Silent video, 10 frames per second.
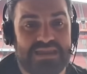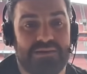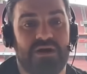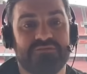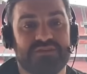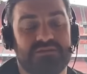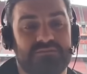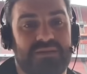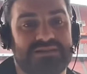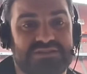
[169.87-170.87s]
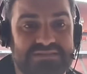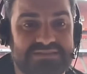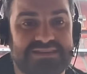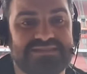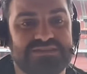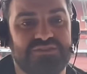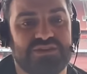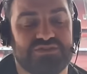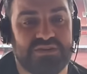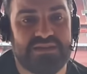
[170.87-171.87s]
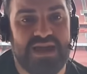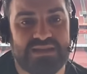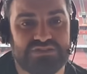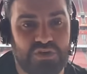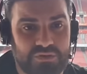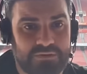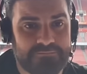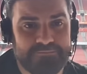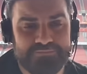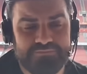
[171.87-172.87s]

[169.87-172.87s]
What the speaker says: Now, after Manchester City's victory at Tottenham